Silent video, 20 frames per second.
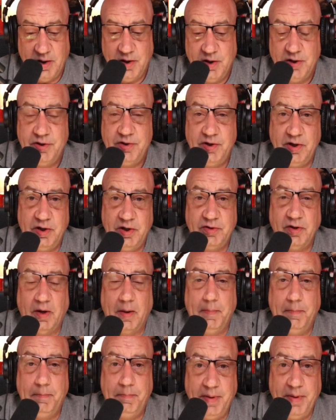she's
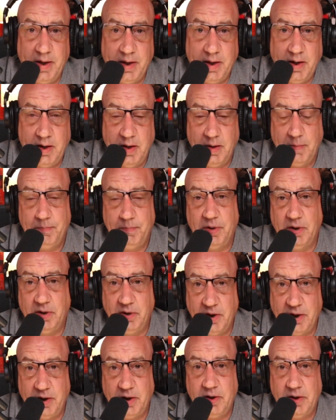a big
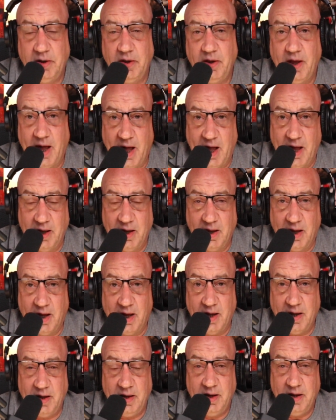political
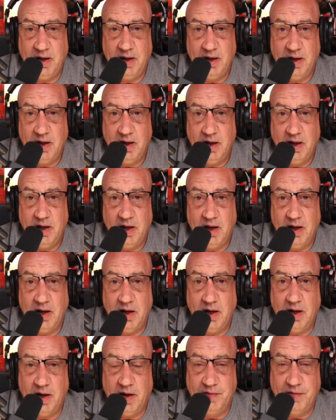ally
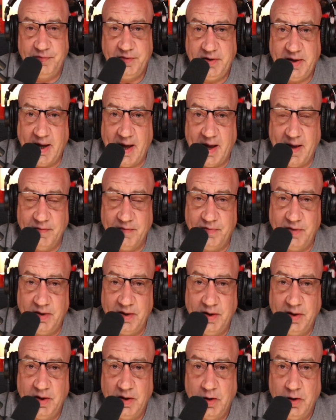of
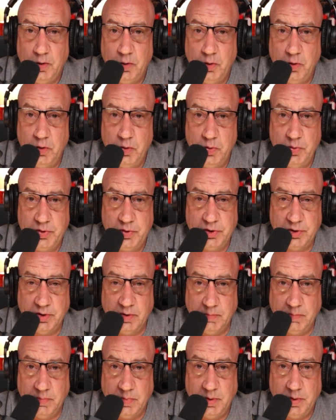Gavin
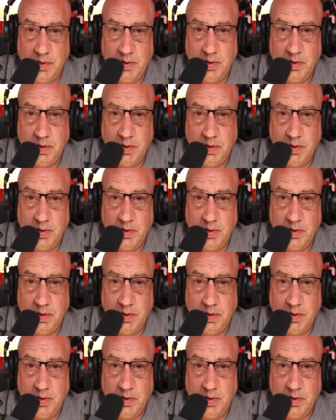Newsom.